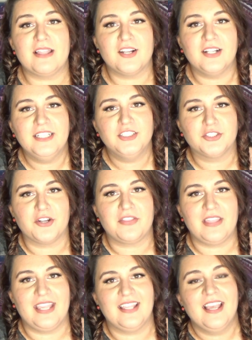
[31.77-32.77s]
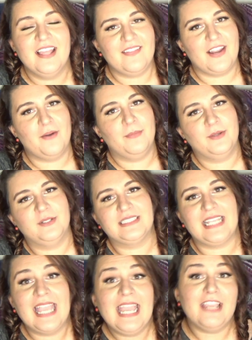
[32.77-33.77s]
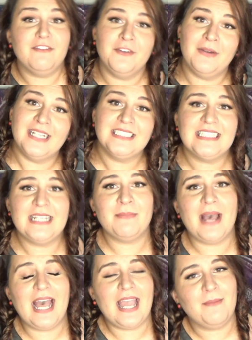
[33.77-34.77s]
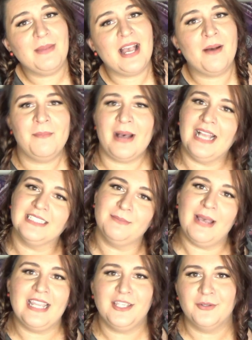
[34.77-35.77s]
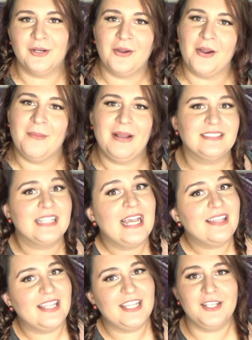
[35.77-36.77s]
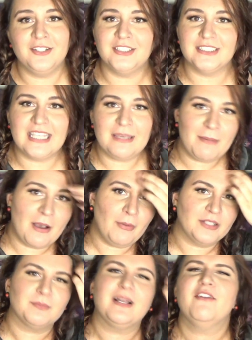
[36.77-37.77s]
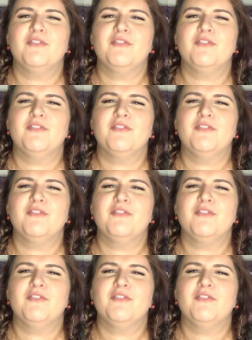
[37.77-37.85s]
little intro thing that I'm always like, if you want to see my, unbox my unicorn box, then you just keep on watching.